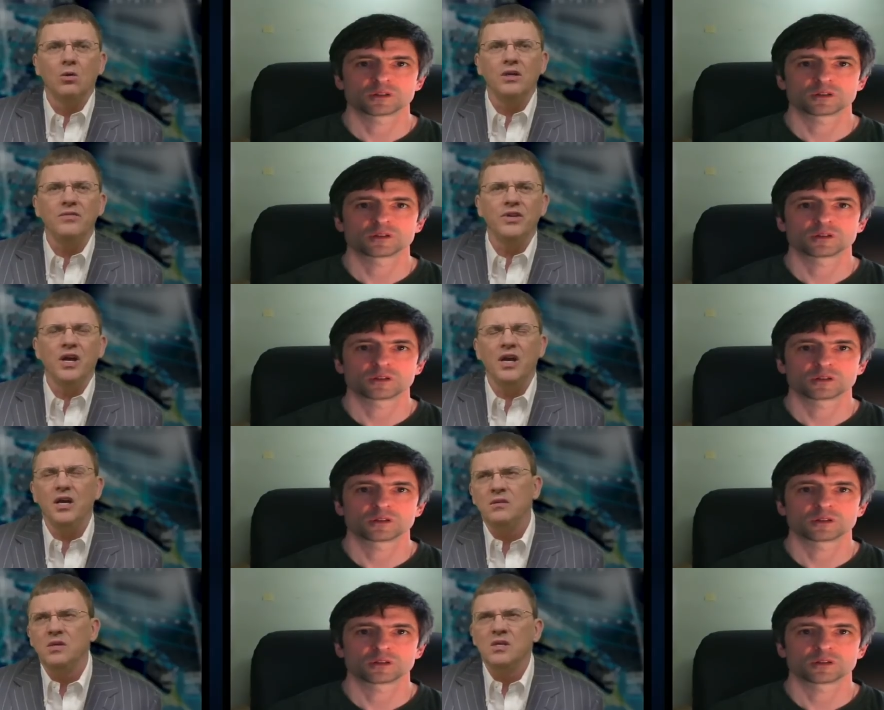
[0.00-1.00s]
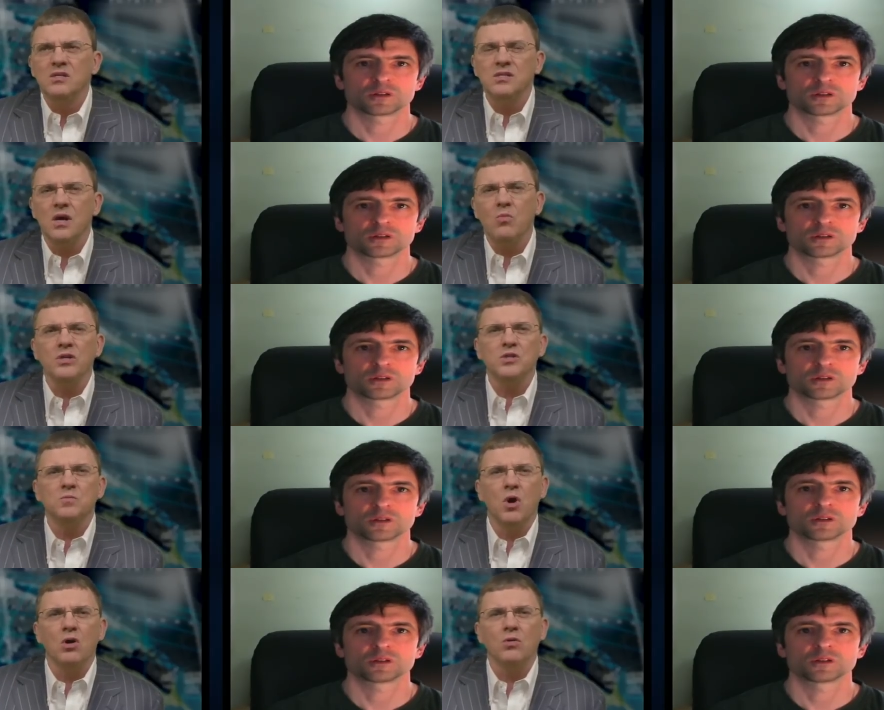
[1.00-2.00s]
Speaker 1: or even a somewhat
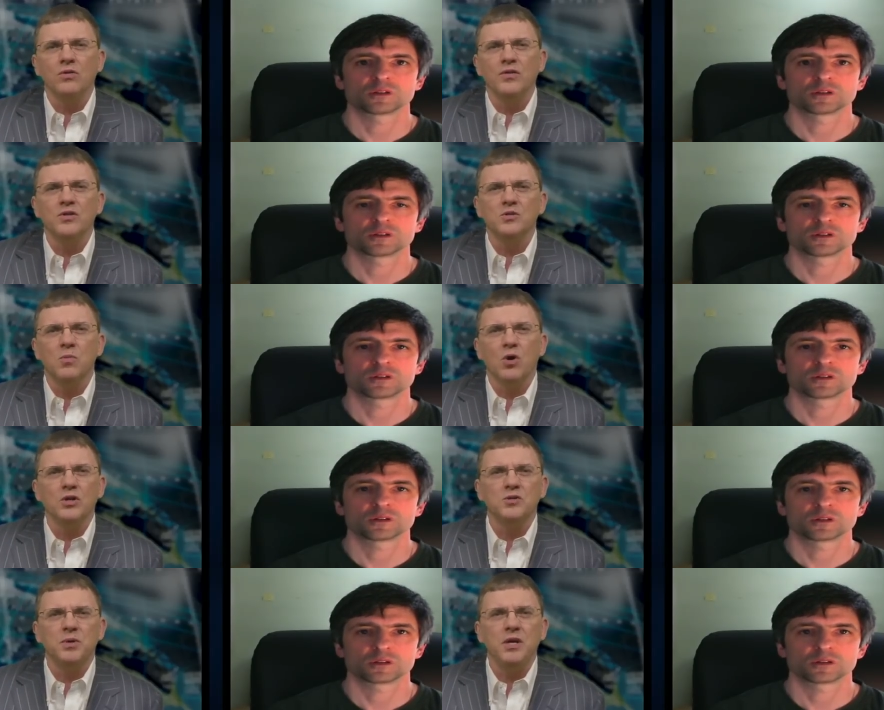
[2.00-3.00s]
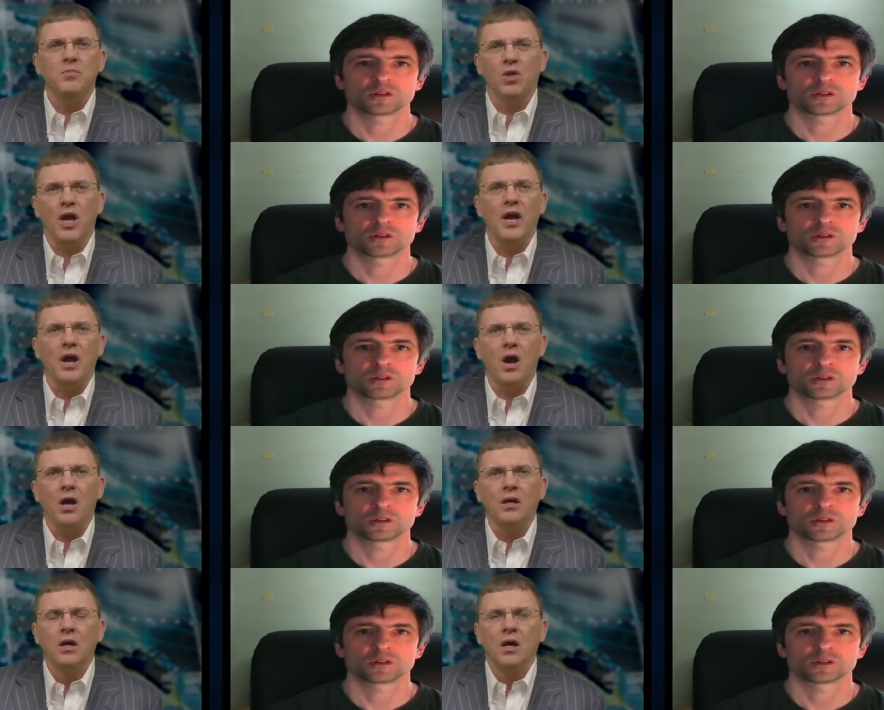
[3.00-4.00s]
smarter than the smartest people
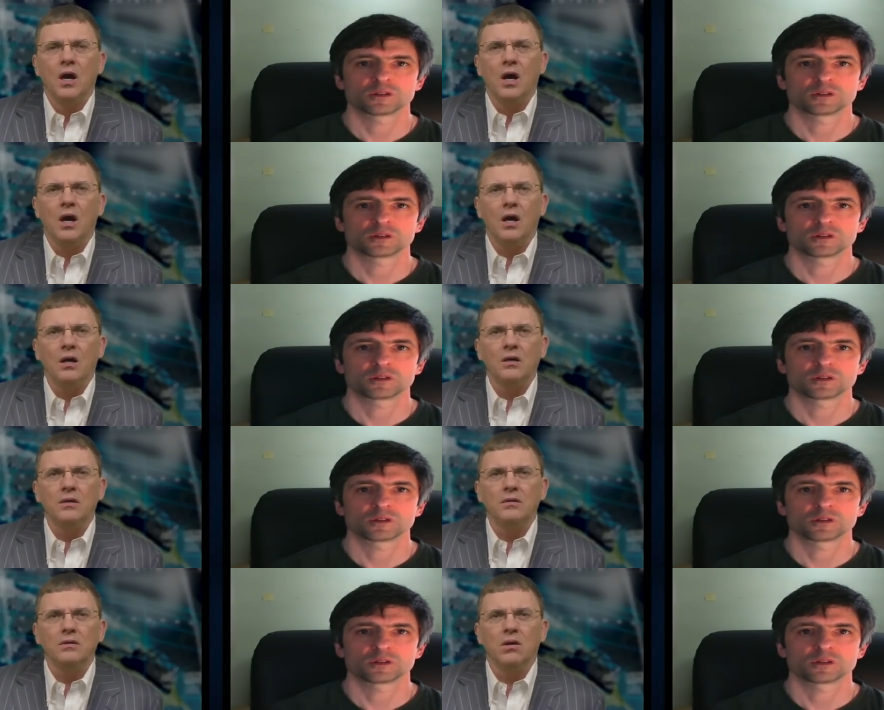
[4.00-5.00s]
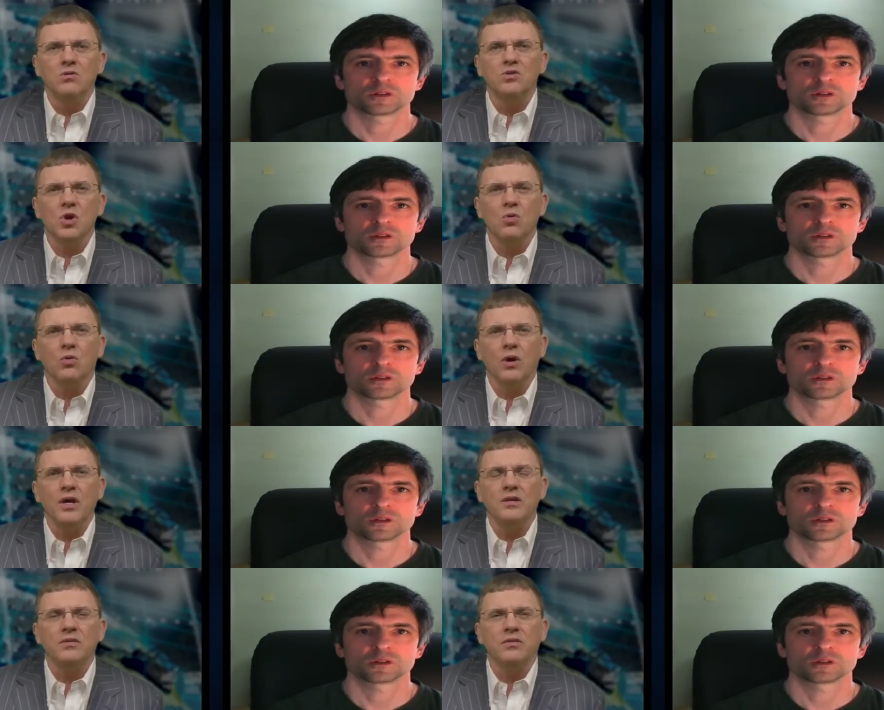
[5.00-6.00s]
AI, uh, are so
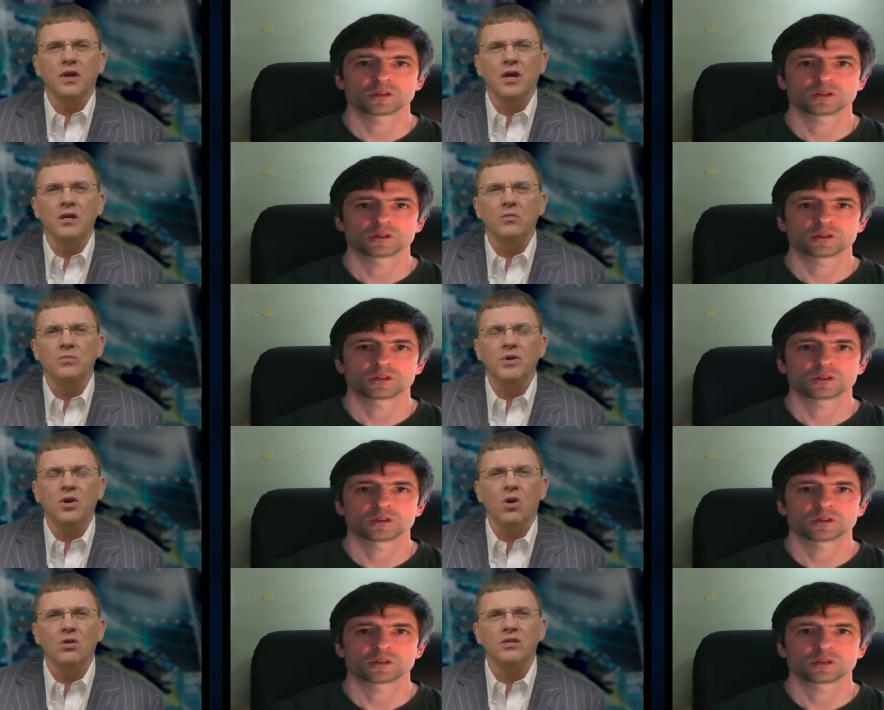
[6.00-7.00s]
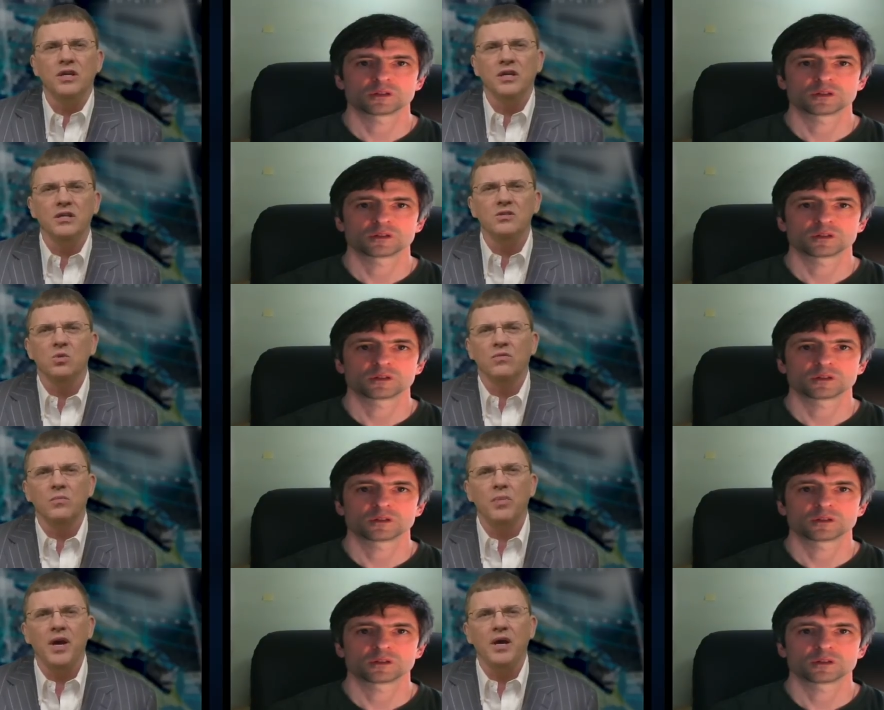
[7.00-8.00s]
great that it would be hard to get any sort of
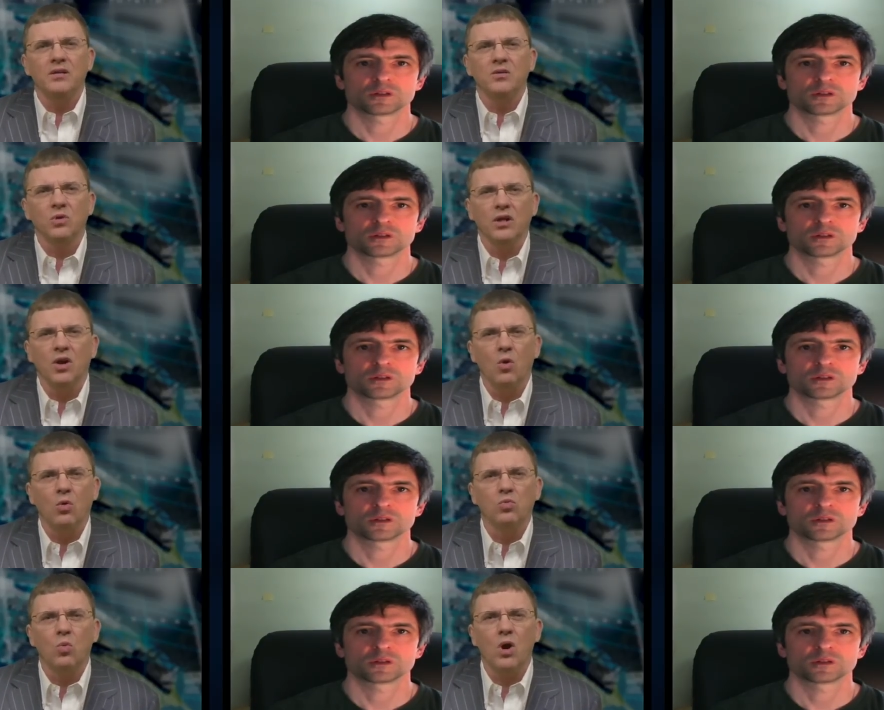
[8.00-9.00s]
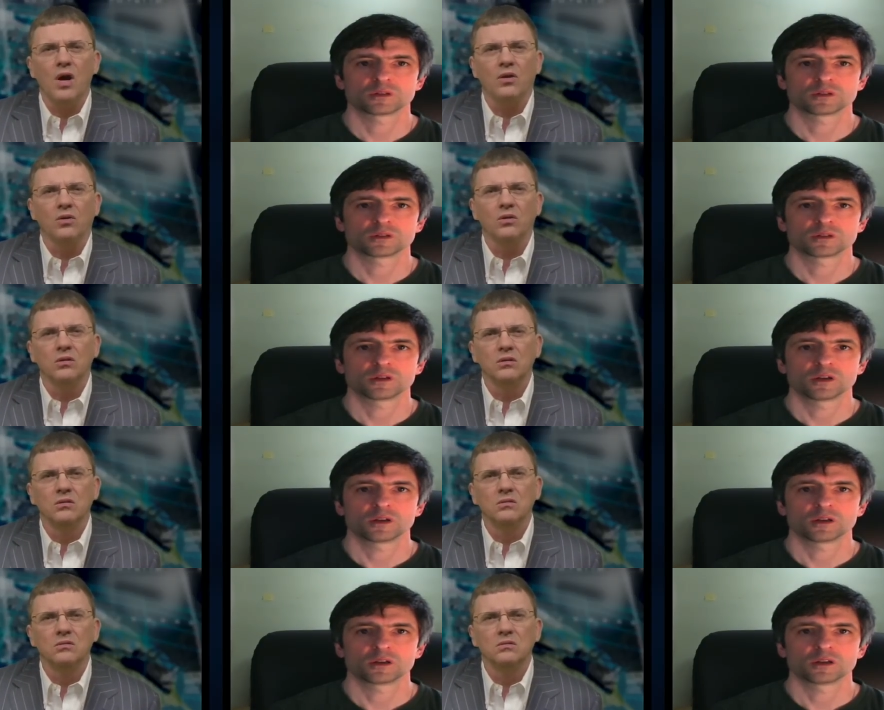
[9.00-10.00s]
a ban to really hold water.
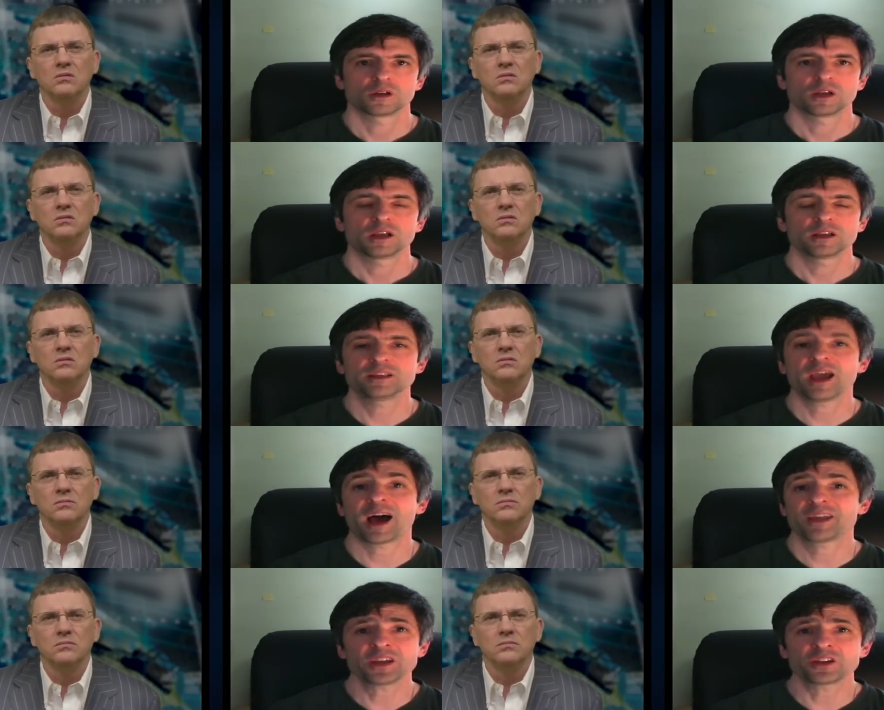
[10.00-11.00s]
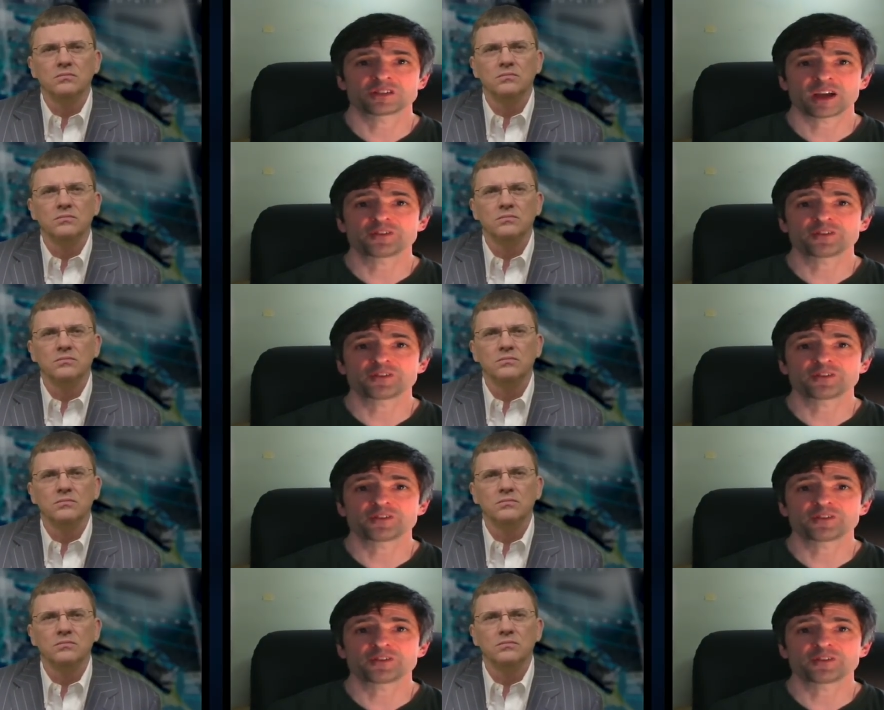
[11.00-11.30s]
Speaker 2: Yeah, I think you're